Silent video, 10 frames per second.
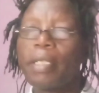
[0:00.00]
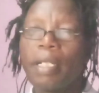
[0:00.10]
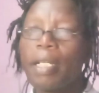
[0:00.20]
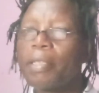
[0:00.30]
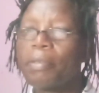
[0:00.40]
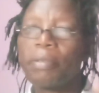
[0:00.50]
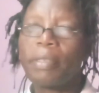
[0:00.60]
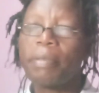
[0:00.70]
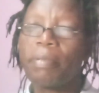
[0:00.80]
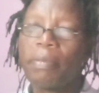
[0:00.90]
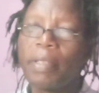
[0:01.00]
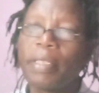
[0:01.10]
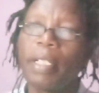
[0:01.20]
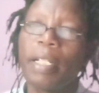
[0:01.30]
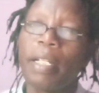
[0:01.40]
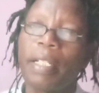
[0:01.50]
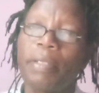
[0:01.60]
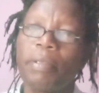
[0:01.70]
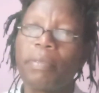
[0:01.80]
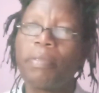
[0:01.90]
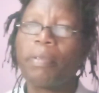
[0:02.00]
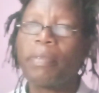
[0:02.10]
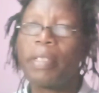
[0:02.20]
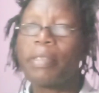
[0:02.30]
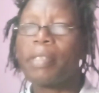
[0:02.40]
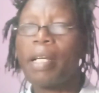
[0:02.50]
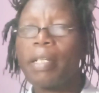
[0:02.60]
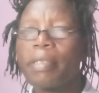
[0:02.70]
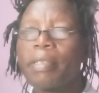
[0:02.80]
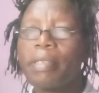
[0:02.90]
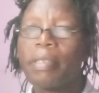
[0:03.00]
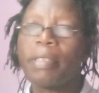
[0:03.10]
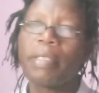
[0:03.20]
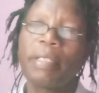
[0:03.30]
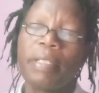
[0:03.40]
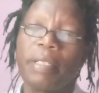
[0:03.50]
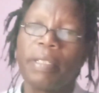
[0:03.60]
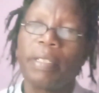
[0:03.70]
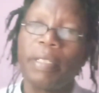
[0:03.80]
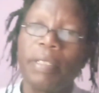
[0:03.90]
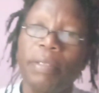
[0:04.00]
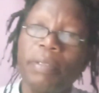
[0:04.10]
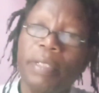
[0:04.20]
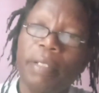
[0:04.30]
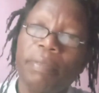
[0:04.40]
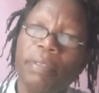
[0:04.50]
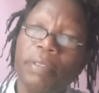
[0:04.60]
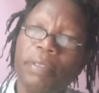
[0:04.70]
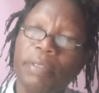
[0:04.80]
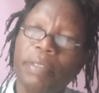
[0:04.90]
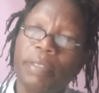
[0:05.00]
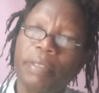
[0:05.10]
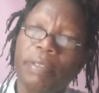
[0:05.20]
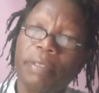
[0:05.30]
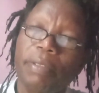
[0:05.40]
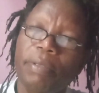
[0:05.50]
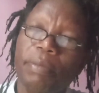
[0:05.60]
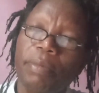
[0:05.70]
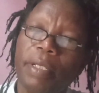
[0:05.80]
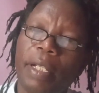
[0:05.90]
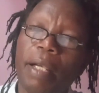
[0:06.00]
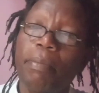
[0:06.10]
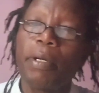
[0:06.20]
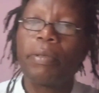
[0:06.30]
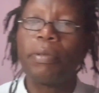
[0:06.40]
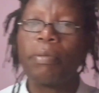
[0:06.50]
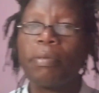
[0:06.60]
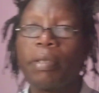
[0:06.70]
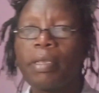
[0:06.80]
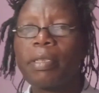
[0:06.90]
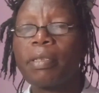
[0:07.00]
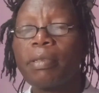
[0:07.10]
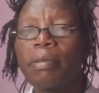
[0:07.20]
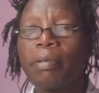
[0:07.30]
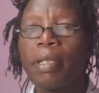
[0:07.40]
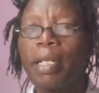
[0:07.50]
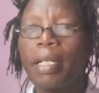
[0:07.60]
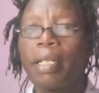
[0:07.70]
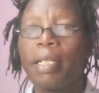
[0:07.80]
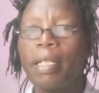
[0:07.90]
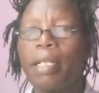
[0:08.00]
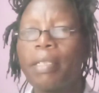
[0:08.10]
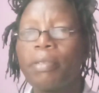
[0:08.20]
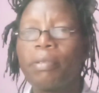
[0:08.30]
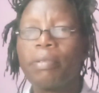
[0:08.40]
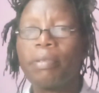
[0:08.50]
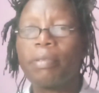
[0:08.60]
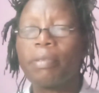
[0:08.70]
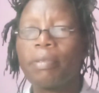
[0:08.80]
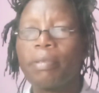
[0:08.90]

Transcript: The light you see from the sunlight or from the stars. Those are photons. Come out of what? Electrons.